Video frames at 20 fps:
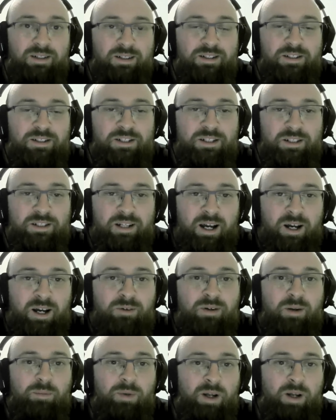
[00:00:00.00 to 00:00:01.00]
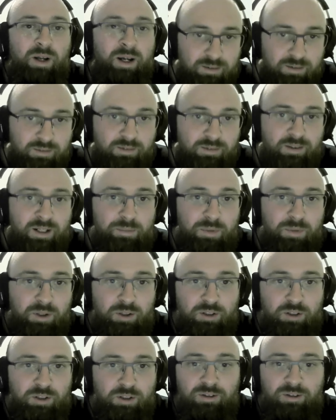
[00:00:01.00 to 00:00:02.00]
sit down. I'm like, yep, I
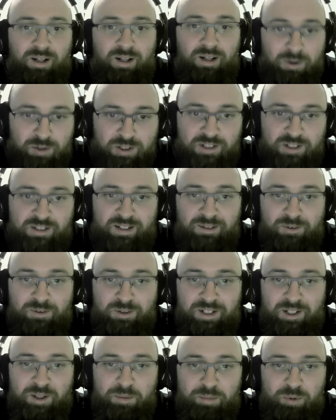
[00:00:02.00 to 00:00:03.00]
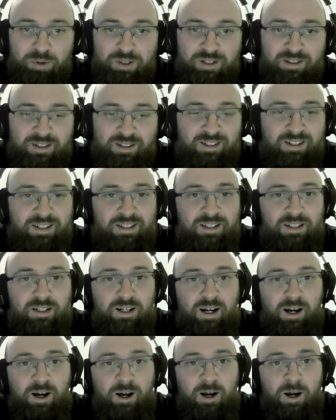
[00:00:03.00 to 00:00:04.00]
got you. Like, we'll take a breather.
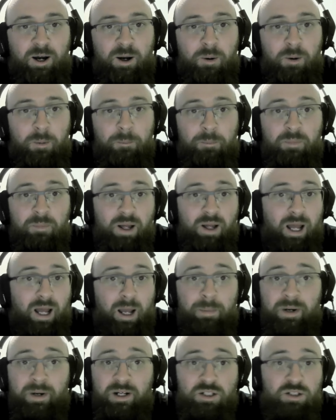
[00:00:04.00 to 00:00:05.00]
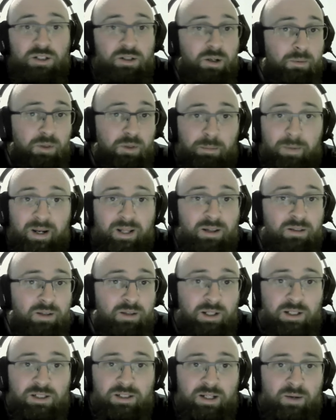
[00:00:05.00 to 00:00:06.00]
I mean, it's the main
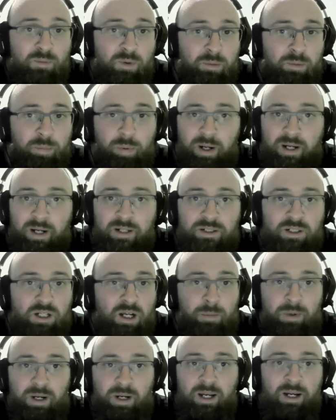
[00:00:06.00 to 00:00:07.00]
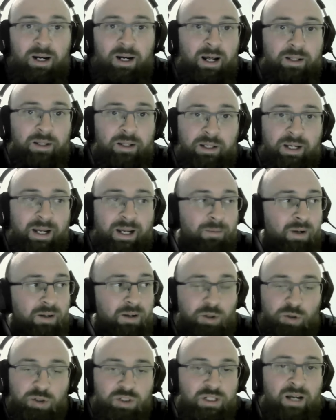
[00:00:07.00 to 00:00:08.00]
thing is then when the players are coming in and out of the game, like
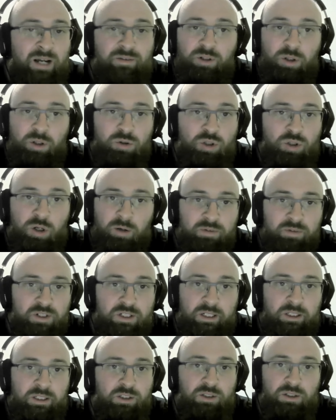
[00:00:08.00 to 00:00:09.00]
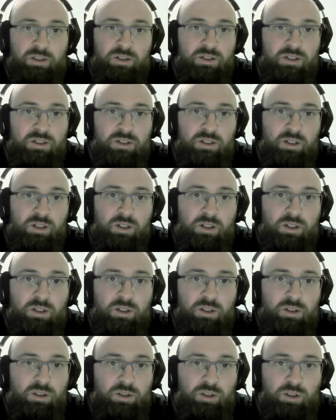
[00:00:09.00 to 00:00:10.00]
you're just having those conversations,
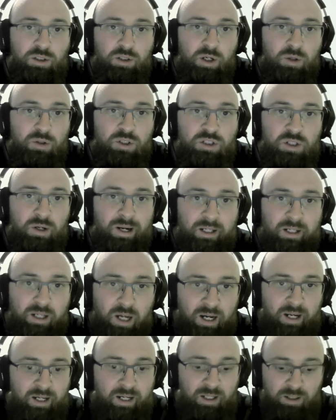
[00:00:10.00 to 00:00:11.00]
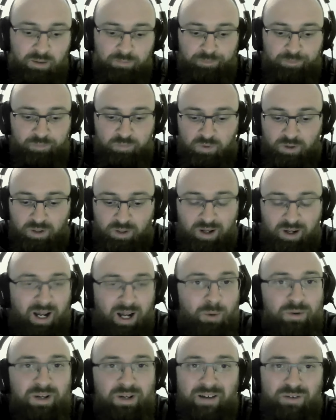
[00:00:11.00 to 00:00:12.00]
you know. So like I
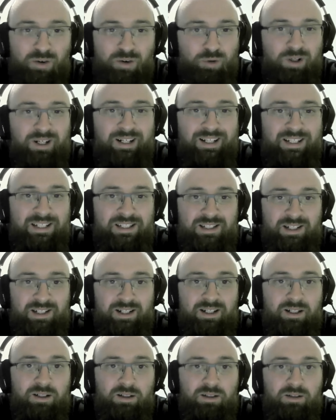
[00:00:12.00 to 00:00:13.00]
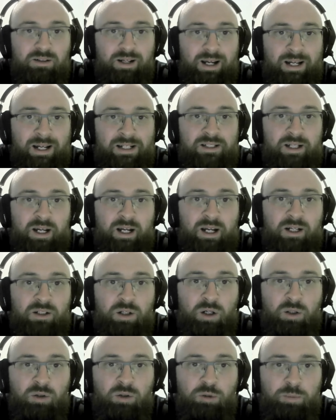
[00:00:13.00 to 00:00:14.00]
would never really sit as the head
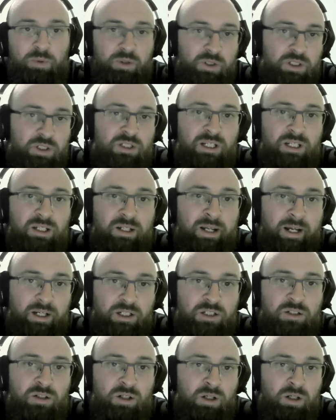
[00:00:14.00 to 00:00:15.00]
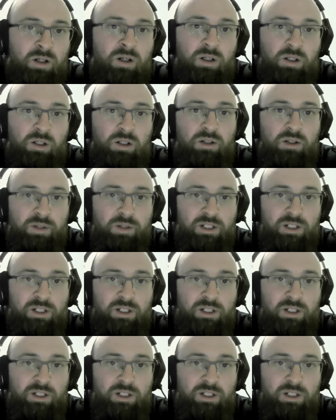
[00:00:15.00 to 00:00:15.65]
coach, but the seat next to the